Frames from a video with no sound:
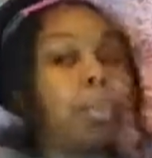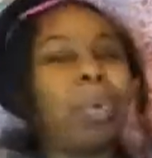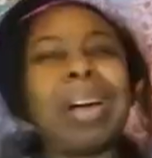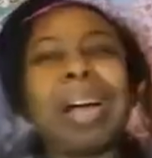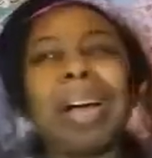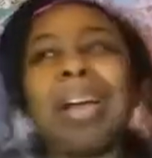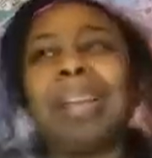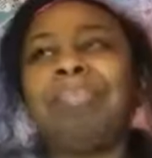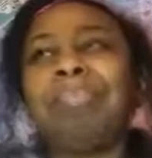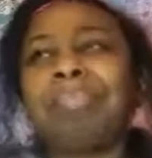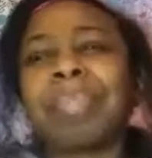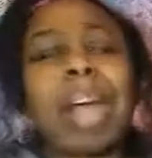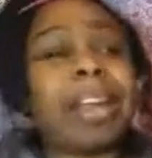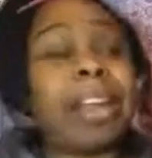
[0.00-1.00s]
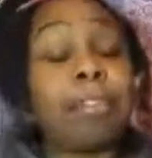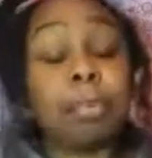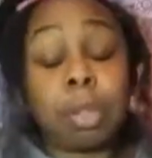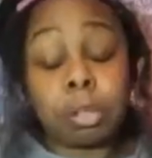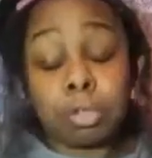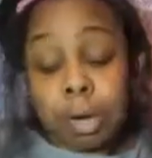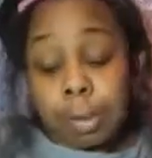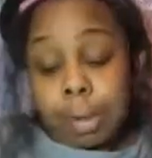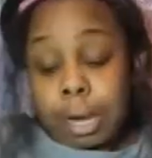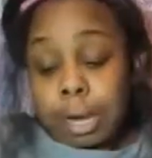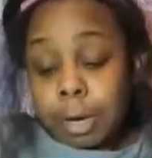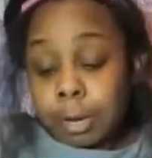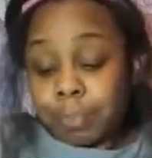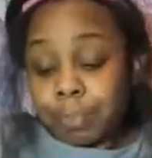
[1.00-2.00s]
well, I never blow dry my
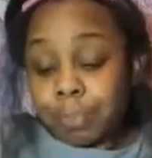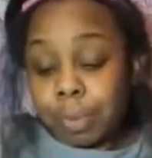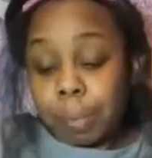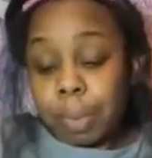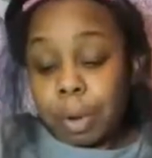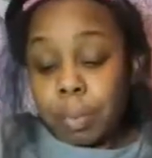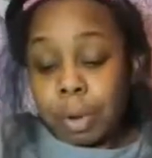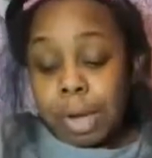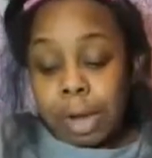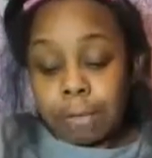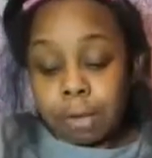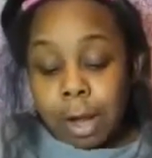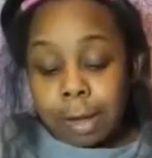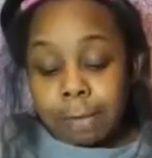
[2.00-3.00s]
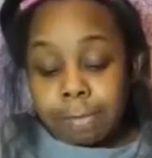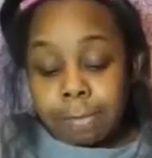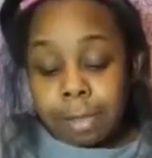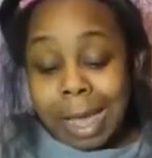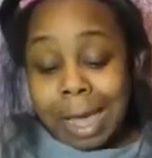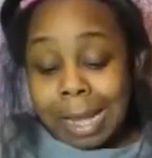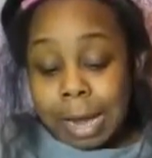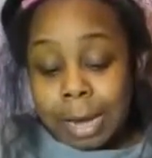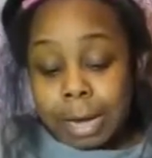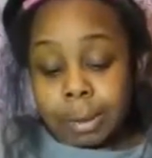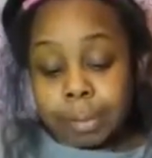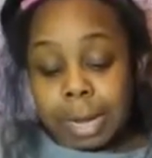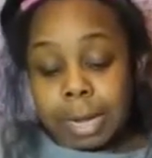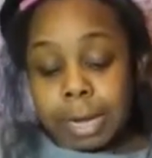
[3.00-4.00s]
hair, but whenever I flat
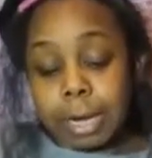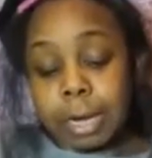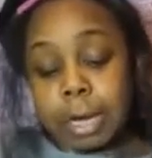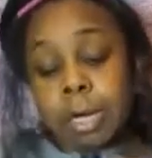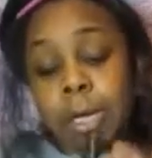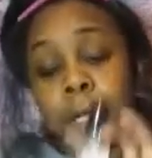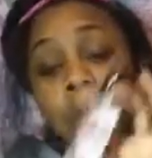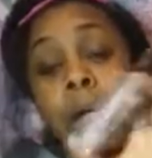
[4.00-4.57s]
iron my hair,